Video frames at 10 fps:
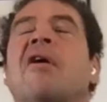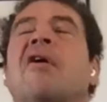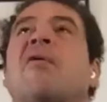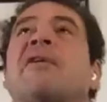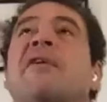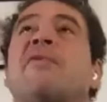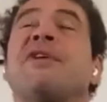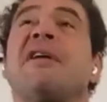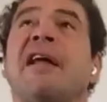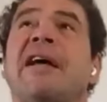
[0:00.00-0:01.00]
When I
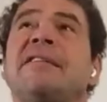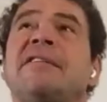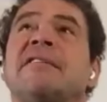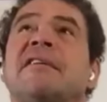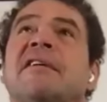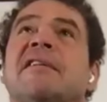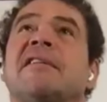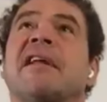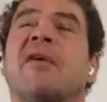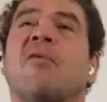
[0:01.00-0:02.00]
realized that
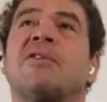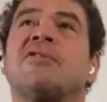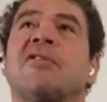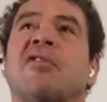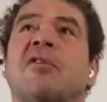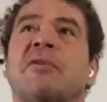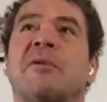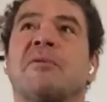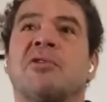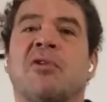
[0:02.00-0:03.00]
I was not going to be able
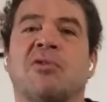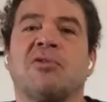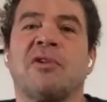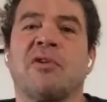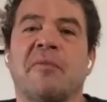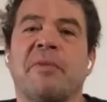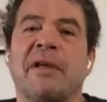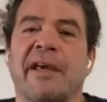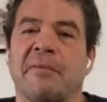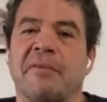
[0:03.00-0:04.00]
to go to the Olympic
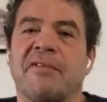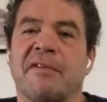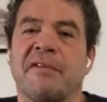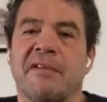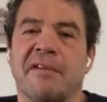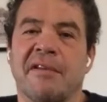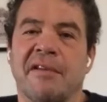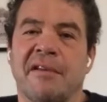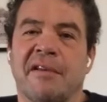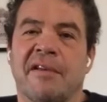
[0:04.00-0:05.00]
Games,
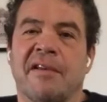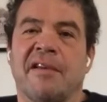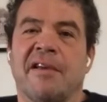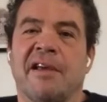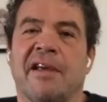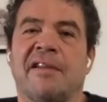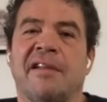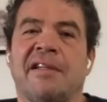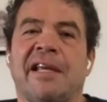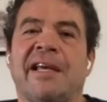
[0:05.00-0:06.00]
and
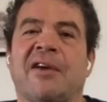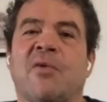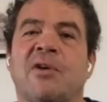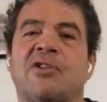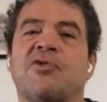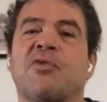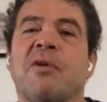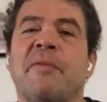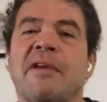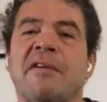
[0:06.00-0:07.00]
the day I quit
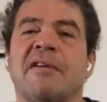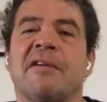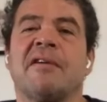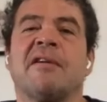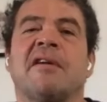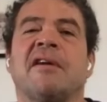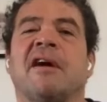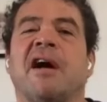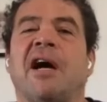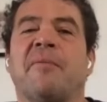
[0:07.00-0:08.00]
swimming,
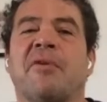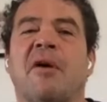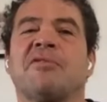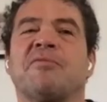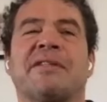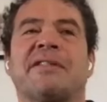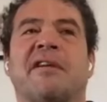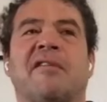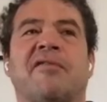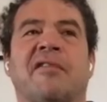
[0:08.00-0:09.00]
I promised
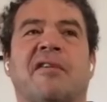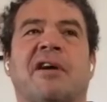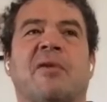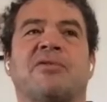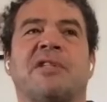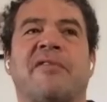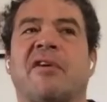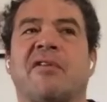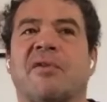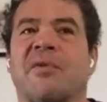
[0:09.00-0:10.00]
myself I was never
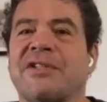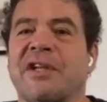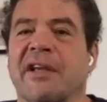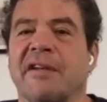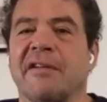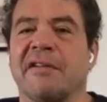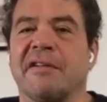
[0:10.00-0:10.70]
going to race again